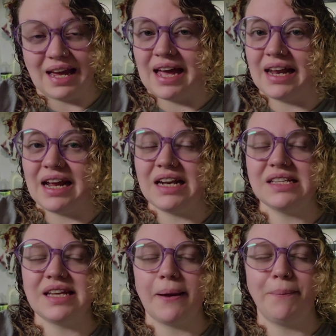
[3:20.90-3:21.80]
and it
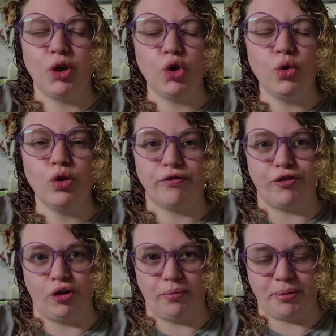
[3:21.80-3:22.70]
is a
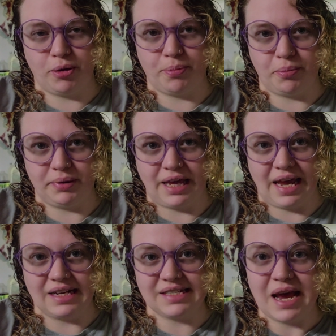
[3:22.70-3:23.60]
beautiful purple
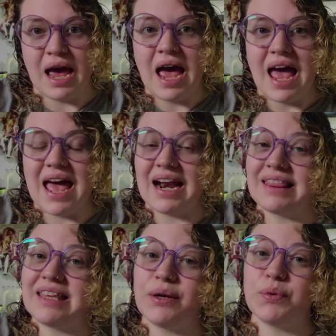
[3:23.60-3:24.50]
plant, and I
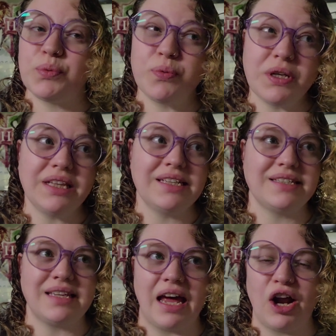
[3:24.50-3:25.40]
think it would really
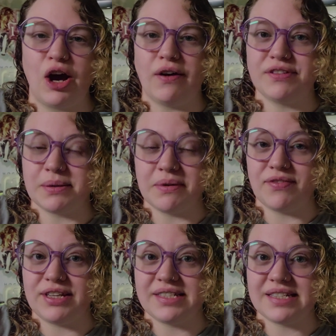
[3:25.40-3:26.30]
set off some
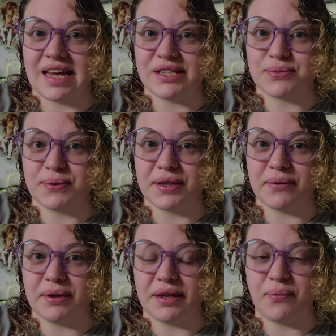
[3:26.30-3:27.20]
of these tanks really,
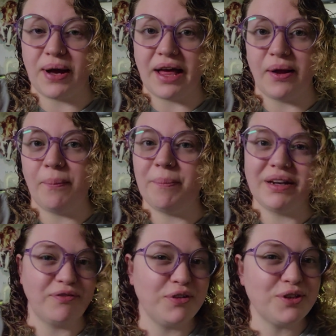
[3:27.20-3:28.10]
really well.
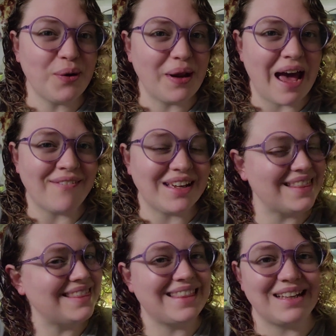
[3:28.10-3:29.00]
But if you don't have it,
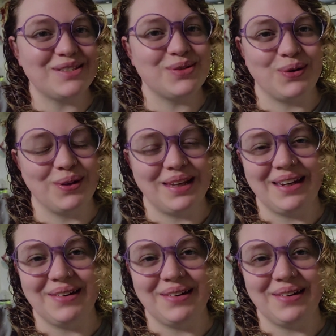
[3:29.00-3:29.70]
that's totally